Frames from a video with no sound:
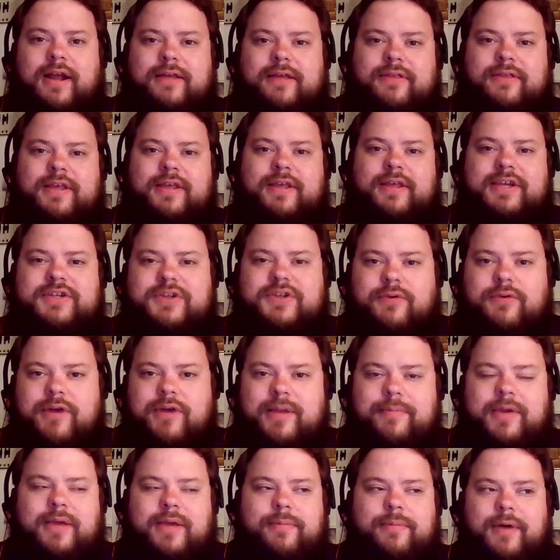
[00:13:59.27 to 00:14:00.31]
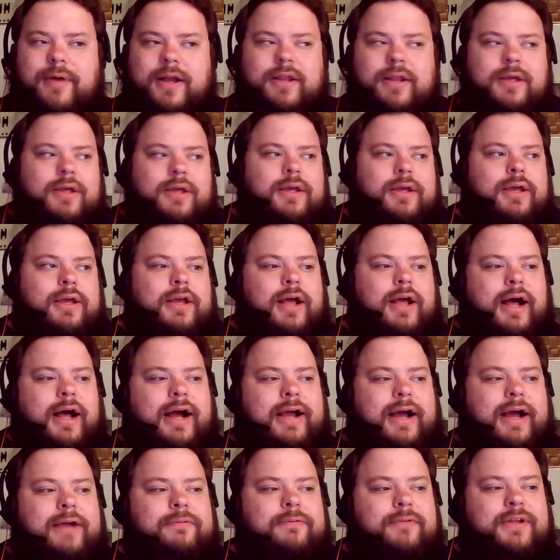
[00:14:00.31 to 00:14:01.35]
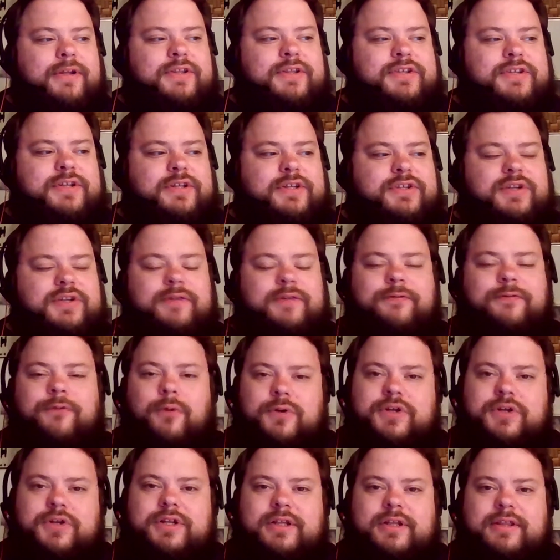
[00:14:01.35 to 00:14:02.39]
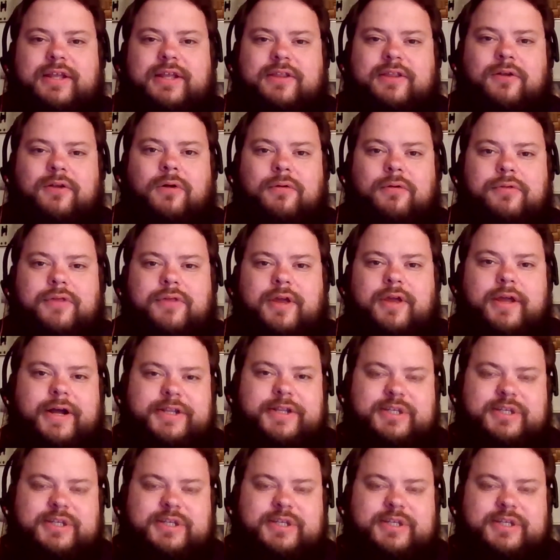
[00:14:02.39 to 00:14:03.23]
I think he's creepy, but it's unfortunate that the whole thing got